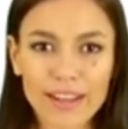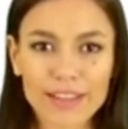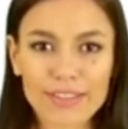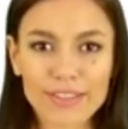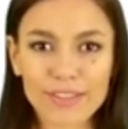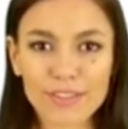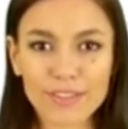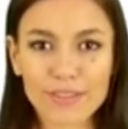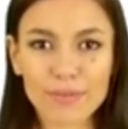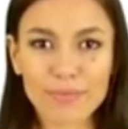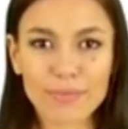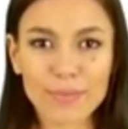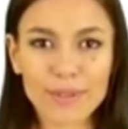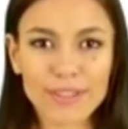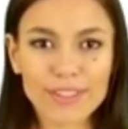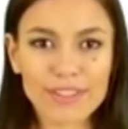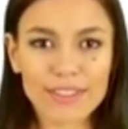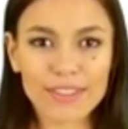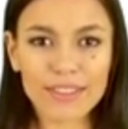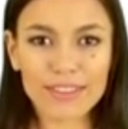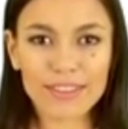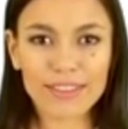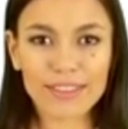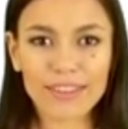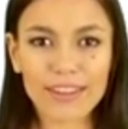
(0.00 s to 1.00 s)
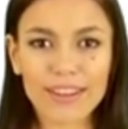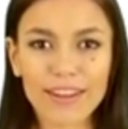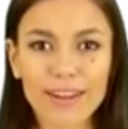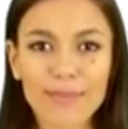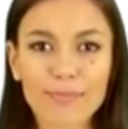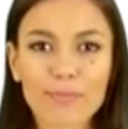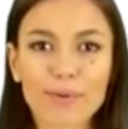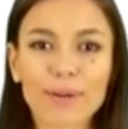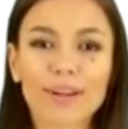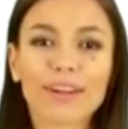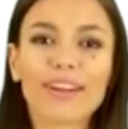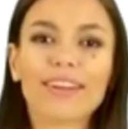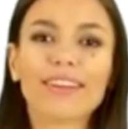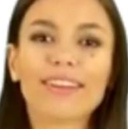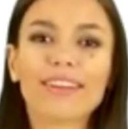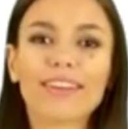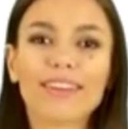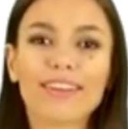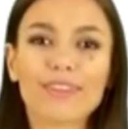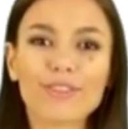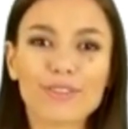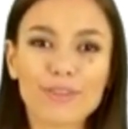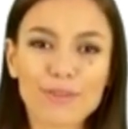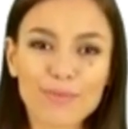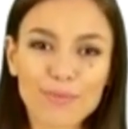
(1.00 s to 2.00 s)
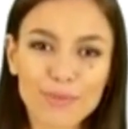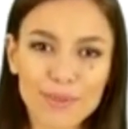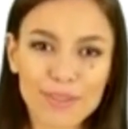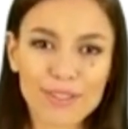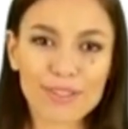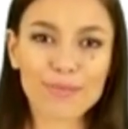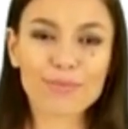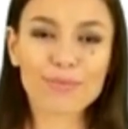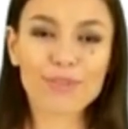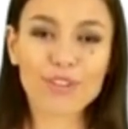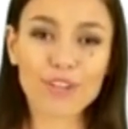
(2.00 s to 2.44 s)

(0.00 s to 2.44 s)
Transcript: It is also used for aging skin.